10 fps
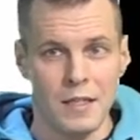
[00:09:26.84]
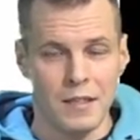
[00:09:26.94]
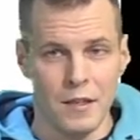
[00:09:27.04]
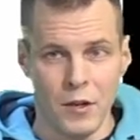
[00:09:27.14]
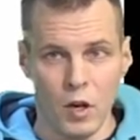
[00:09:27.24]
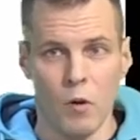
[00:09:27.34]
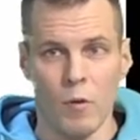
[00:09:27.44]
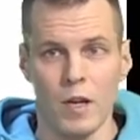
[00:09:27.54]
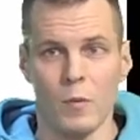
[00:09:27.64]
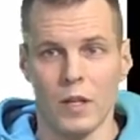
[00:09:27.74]

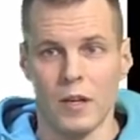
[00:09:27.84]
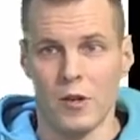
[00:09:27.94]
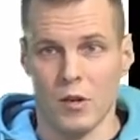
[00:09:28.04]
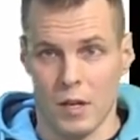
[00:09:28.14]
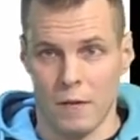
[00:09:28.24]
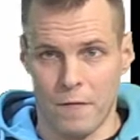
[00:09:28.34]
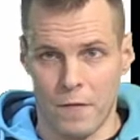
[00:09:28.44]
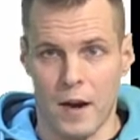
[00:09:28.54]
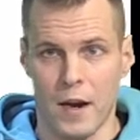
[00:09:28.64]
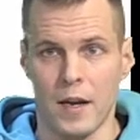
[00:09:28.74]
knowing whether you can
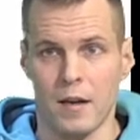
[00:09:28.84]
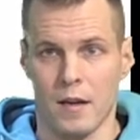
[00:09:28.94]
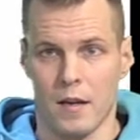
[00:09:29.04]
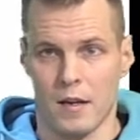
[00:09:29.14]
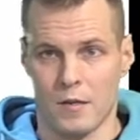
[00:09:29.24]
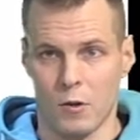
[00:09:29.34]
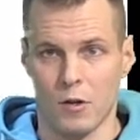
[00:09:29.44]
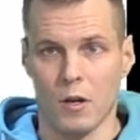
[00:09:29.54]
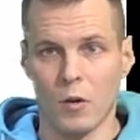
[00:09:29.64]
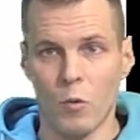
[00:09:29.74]
find a
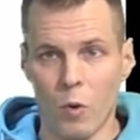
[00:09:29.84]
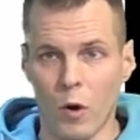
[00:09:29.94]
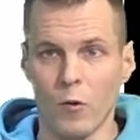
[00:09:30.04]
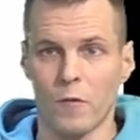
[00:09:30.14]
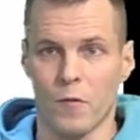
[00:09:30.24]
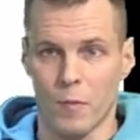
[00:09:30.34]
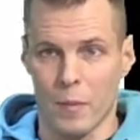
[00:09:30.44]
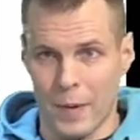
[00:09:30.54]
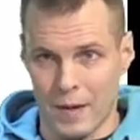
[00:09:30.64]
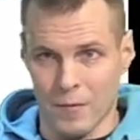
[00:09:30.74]
certain quote
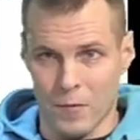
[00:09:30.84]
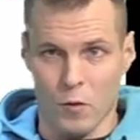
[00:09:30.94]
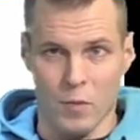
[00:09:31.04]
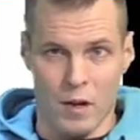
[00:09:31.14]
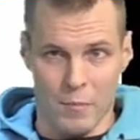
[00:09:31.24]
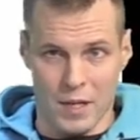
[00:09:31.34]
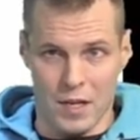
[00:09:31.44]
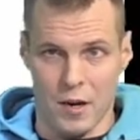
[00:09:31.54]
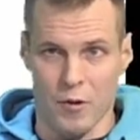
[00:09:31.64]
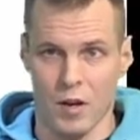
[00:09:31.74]
from
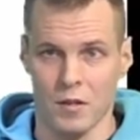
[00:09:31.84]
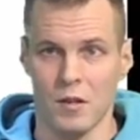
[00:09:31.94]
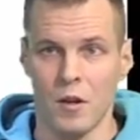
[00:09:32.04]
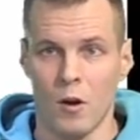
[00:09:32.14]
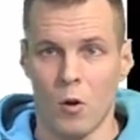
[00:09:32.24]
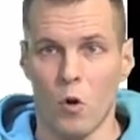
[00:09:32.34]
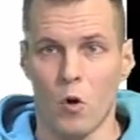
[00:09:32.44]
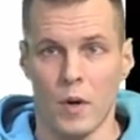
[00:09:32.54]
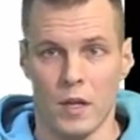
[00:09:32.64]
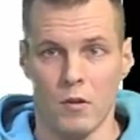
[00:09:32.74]
materials, or
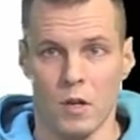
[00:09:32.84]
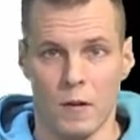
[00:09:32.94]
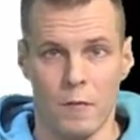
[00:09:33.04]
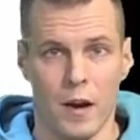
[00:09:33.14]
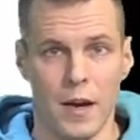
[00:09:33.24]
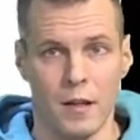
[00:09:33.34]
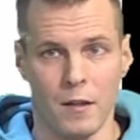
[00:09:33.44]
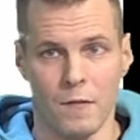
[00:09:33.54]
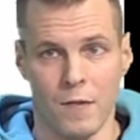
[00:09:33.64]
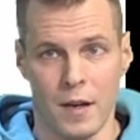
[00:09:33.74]
whether you can
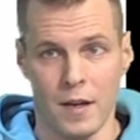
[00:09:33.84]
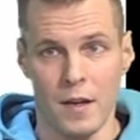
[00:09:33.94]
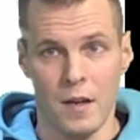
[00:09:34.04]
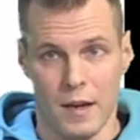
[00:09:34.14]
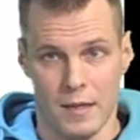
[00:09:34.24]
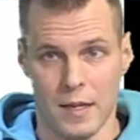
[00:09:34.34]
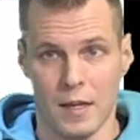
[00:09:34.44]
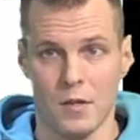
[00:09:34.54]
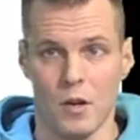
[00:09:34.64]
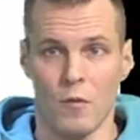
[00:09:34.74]
identify a
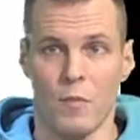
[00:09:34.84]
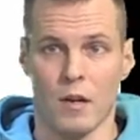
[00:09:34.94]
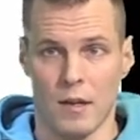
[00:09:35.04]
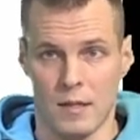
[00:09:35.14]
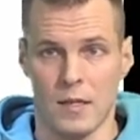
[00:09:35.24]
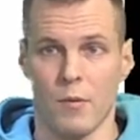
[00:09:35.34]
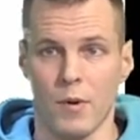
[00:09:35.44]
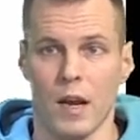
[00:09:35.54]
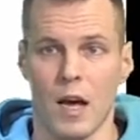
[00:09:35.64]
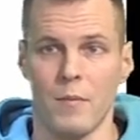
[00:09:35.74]
section about, let's say,
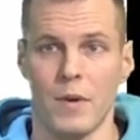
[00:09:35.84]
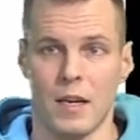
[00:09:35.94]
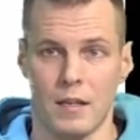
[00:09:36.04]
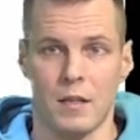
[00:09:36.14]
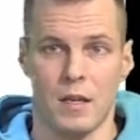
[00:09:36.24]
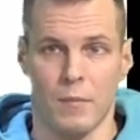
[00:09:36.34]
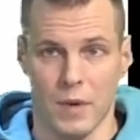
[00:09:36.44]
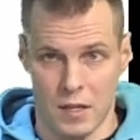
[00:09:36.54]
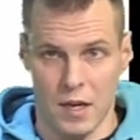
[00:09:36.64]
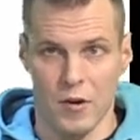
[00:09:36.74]
reliability in a
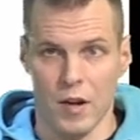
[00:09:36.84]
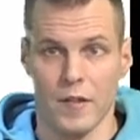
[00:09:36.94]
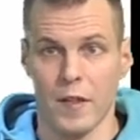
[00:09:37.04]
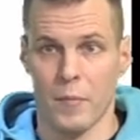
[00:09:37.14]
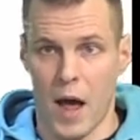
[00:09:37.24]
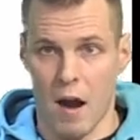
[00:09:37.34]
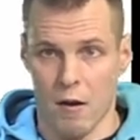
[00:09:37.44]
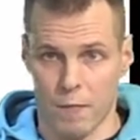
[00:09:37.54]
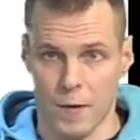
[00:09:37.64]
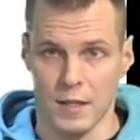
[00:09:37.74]
material and then
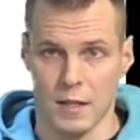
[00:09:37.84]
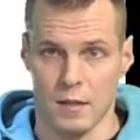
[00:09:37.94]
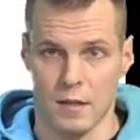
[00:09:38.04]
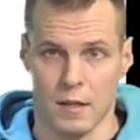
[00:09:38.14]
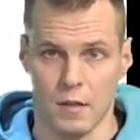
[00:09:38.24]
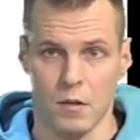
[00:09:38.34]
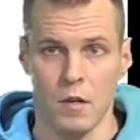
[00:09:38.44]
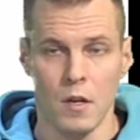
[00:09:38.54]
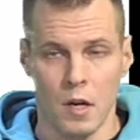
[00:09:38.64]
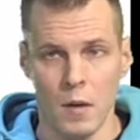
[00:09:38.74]
paraphrase that section.
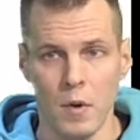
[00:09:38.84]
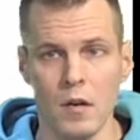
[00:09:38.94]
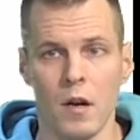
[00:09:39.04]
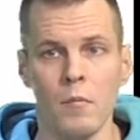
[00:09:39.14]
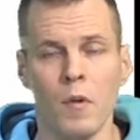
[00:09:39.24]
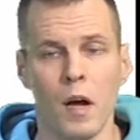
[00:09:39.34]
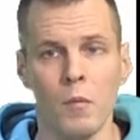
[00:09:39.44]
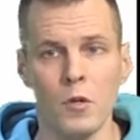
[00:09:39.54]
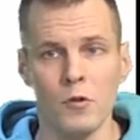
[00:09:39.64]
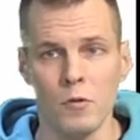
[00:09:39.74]
I
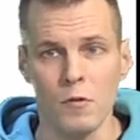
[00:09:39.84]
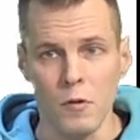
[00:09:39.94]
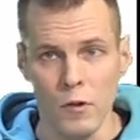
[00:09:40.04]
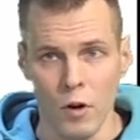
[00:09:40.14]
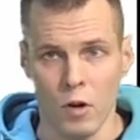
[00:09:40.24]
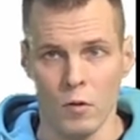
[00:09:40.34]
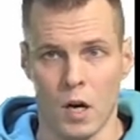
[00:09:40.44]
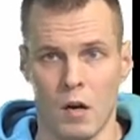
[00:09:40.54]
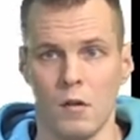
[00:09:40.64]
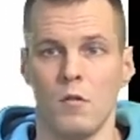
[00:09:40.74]
want you to know
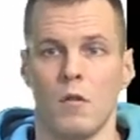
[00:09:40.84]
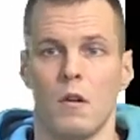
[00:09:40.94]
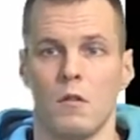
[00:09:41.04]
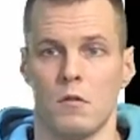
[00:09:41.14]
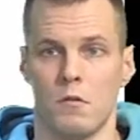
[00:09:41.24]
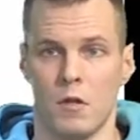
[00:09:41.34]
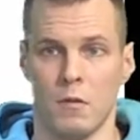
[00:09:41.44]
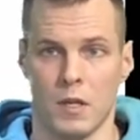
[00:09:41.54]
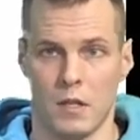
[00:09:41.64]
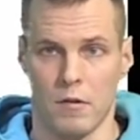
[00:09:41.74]
how you understood the
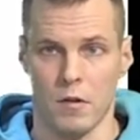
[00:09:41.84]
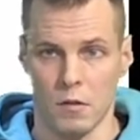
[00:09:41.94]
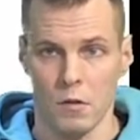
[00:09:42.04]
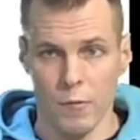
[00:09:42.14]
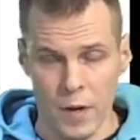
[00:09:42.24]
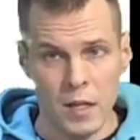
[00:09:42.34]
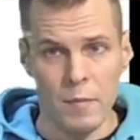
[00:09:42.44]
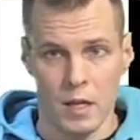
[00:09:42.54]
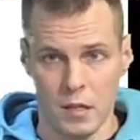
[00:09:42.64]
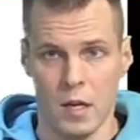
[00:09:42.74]
material. So read the
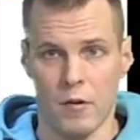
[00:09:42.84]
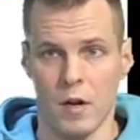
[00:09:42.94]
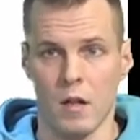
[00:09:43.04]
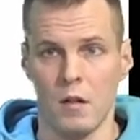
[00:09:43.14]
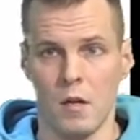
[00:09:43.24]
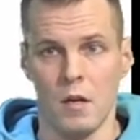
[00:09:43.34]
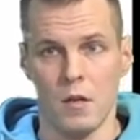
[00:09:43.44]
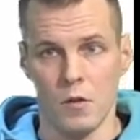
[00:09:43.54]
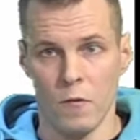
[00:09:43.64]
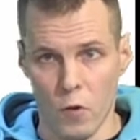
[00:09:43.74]
material,
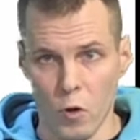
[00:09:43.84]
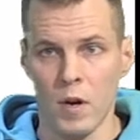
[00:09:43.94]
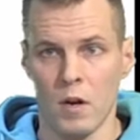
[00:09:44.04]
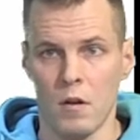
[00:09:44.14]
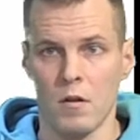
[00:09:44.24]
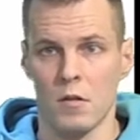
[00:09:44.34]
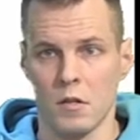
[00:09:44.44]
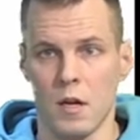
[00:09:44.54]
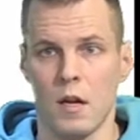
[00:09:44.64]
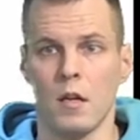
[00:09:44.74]
you form an
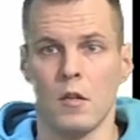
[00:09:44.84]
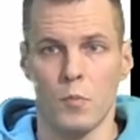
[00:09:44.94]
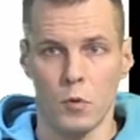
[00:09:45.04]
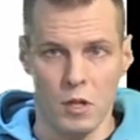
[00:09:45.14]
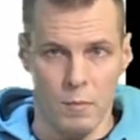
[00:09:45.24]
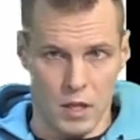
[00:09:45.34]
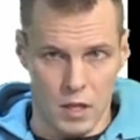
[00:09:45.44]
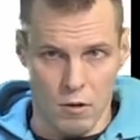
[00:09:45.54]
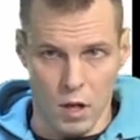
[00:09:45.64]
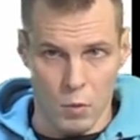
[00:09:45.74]
understanding, you put the
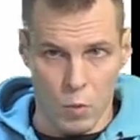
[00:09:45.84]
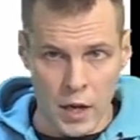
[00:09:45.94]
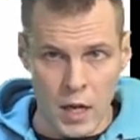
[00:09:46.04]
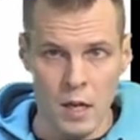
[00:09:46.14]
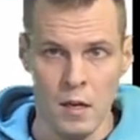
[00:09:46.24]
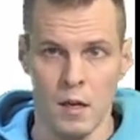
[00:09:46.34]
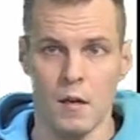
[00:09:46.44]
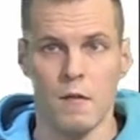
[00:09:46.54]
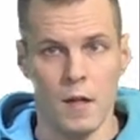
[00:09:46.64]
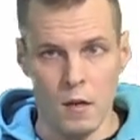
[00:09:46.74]
material away,
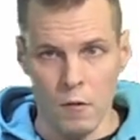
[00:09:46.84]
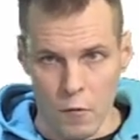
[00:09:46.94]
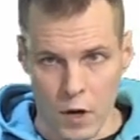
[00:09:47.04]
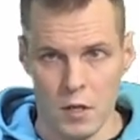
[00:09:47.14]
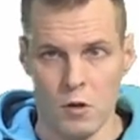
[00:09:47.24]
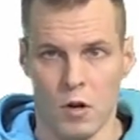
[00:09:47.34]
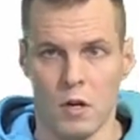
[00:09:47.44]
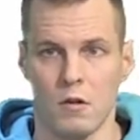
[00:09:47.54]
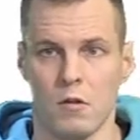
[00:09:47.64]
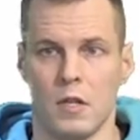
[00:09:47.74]
then you write your
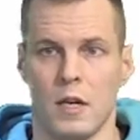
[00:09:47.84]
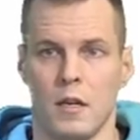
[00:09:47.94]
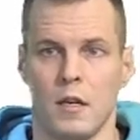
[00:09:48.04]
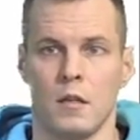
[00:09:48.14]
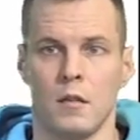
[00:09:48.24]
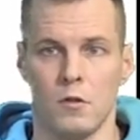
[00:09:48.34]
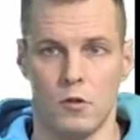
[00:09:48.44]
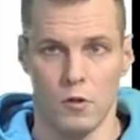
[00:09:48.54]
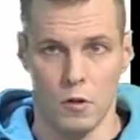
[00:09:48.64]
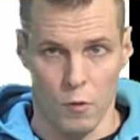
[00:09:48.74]
understanding
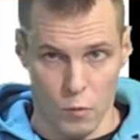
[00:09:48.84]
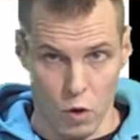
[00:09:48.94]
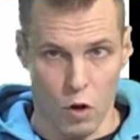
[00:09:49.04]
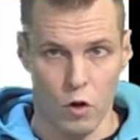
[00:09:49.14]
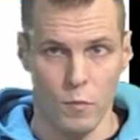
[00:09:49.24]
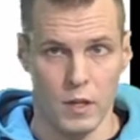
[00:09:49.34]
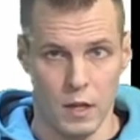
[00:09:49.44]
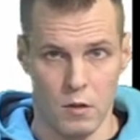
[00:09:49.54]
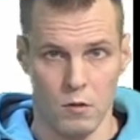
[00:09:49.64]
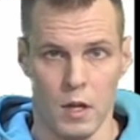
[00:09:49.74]
to your document
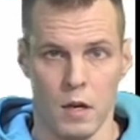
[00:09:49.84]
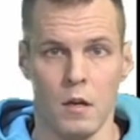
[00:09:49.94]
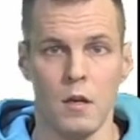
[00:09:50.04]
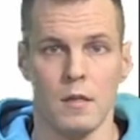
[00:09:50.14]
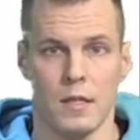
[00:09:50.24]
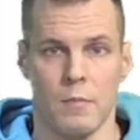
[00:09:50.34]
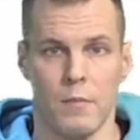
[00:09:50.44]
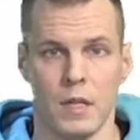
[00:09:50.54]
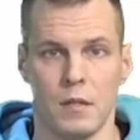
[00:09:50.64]
that you then submit.